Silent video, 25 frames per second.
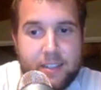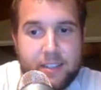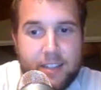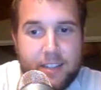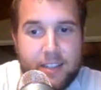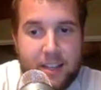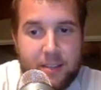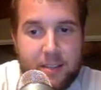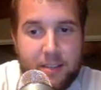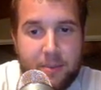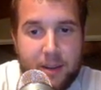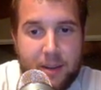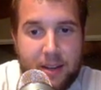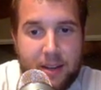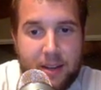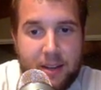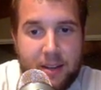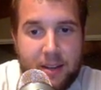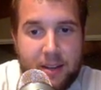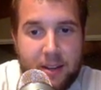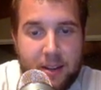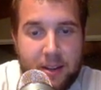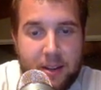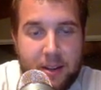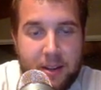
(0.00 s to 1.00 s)
That's why
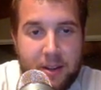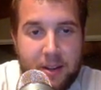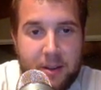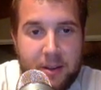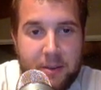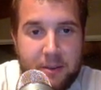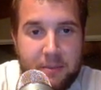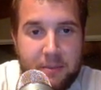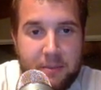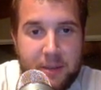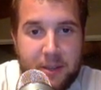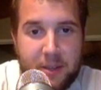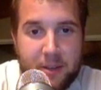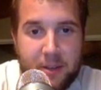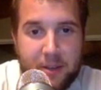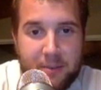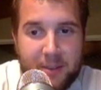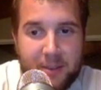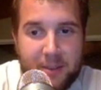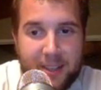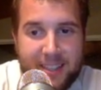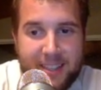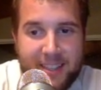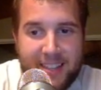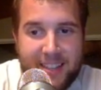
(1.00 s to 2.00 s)
we couldn't
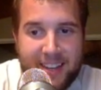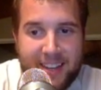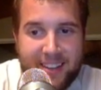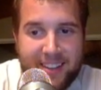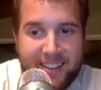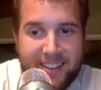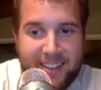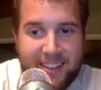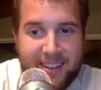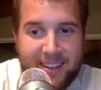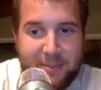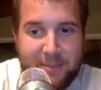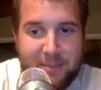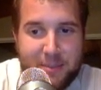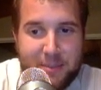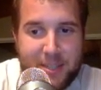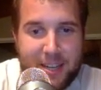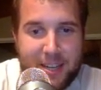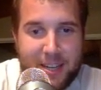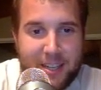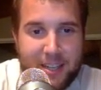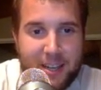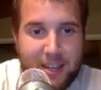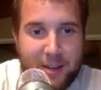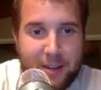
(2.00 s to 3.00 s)
really tell that a
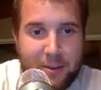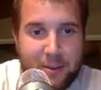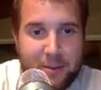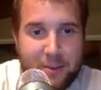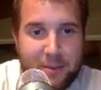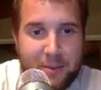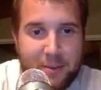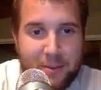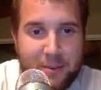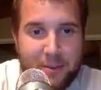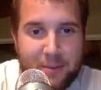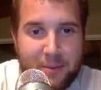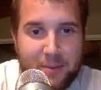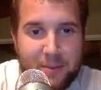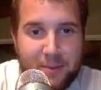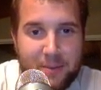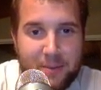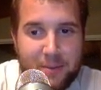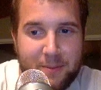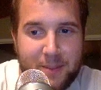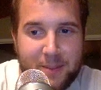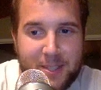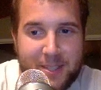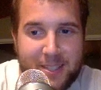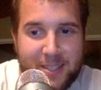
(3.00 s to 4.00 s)
projectile
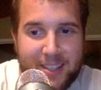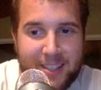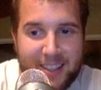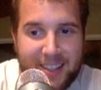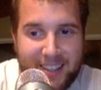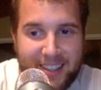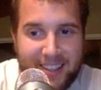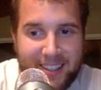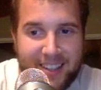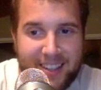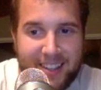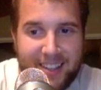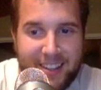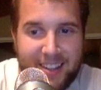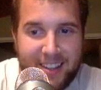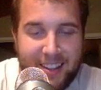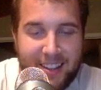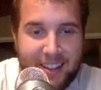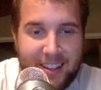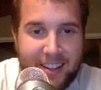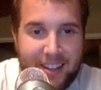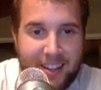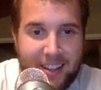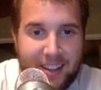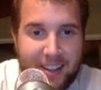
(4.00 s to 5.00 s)
was deleted.
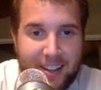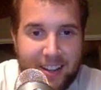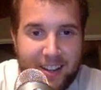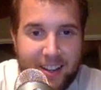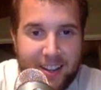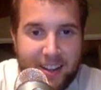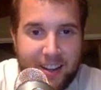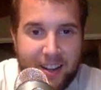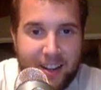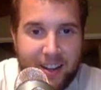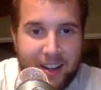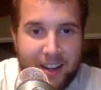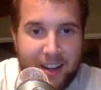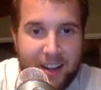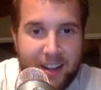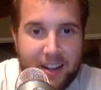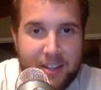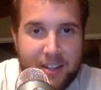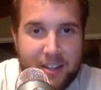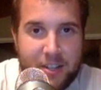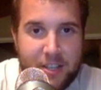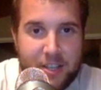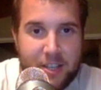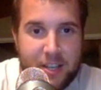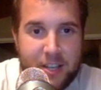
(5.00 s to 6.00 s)

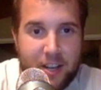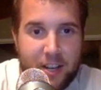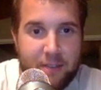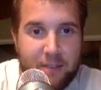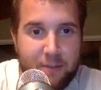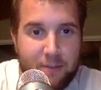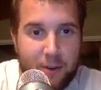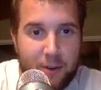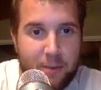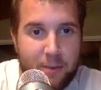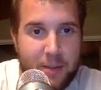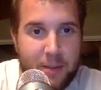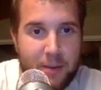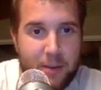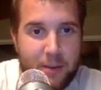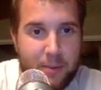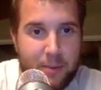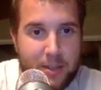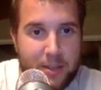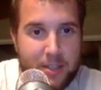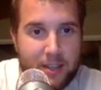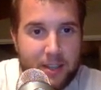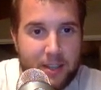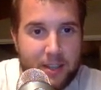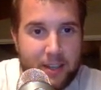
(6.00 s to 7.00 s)
Just to confirm that it
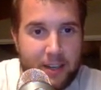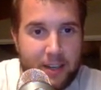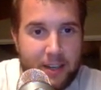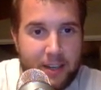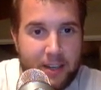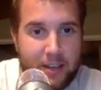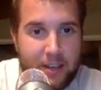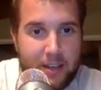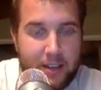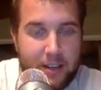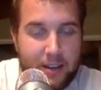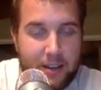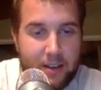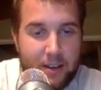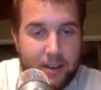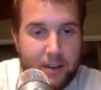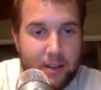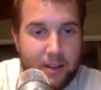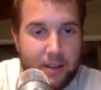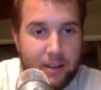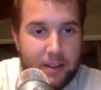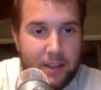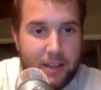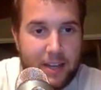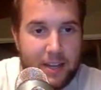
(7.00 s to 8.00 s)
was deleted,
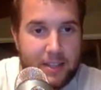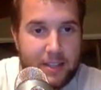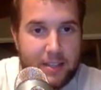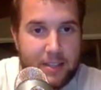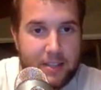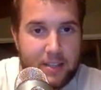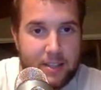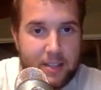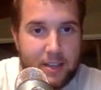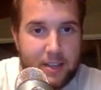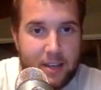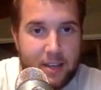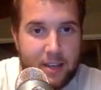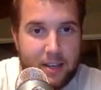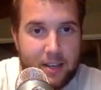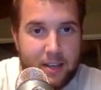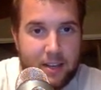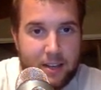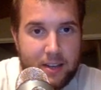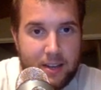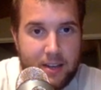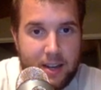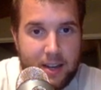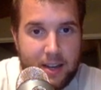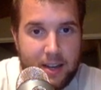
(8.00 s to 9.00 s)
let's
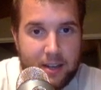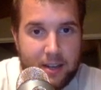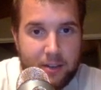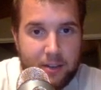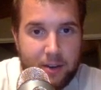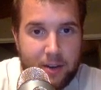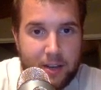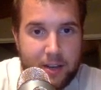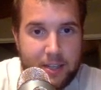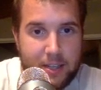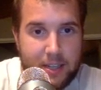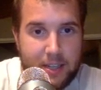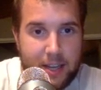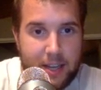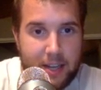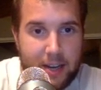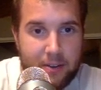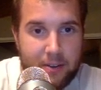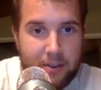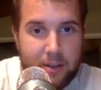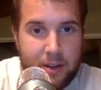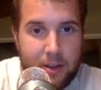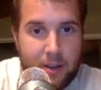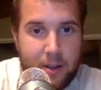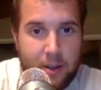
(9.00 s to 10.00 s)
create a C out.